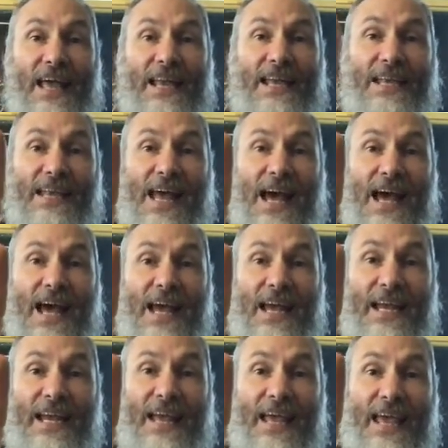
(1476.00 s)

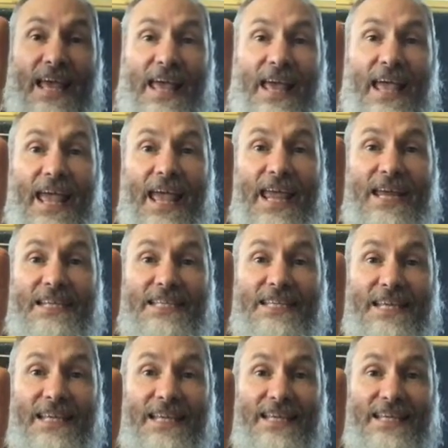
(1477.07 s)
9, 8,
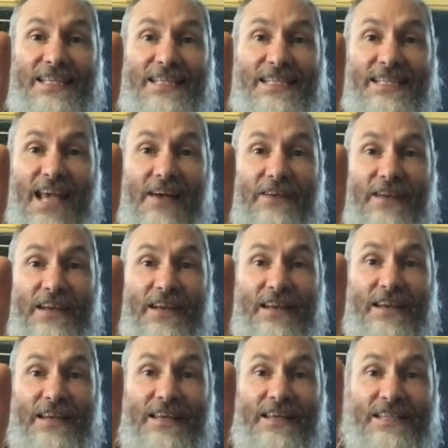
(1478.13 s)
7,
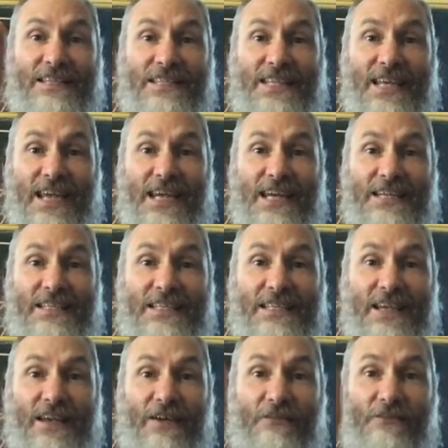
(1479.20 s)
6,
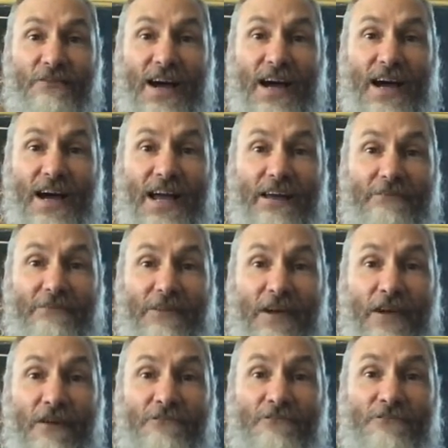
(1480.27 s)
5,
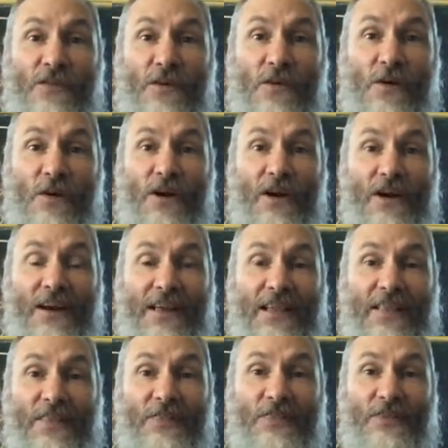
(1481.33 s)
4,
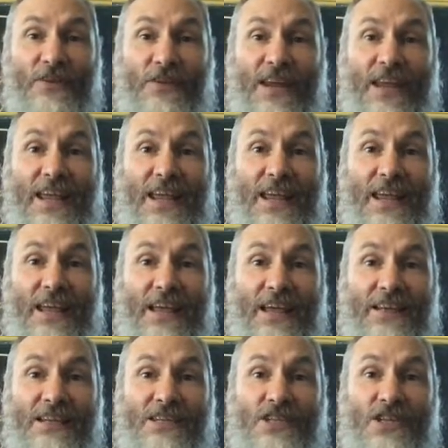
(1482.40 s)
3,
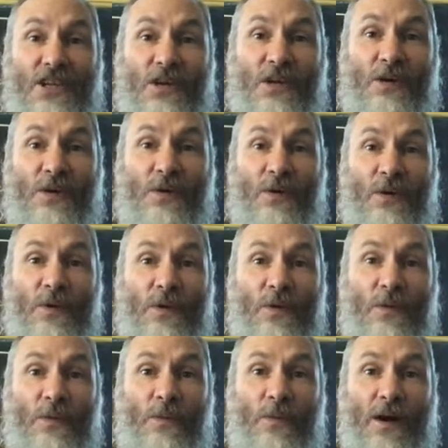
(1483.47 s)
2,
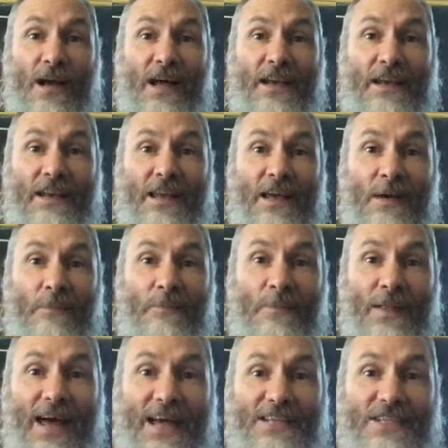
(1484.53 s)
1,
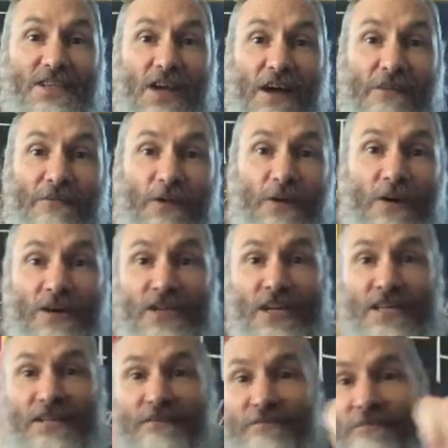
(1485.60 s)
blast off, or just